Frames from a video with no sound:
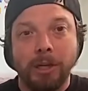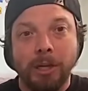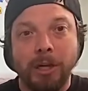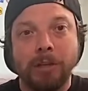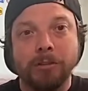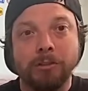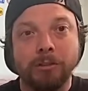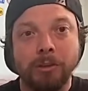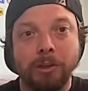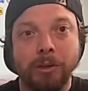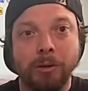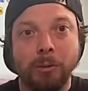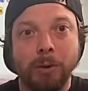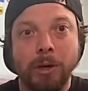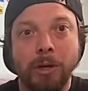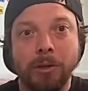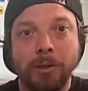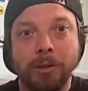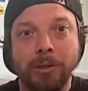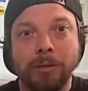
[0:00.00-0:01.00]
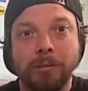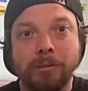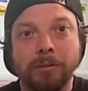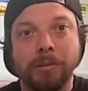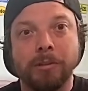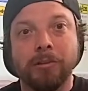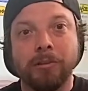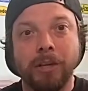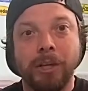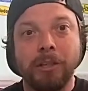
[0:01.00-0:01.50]
started welding.
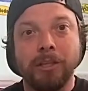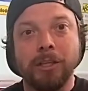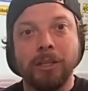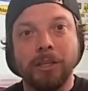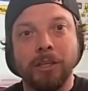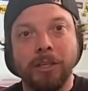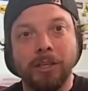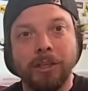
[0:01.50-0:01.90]
Take a look.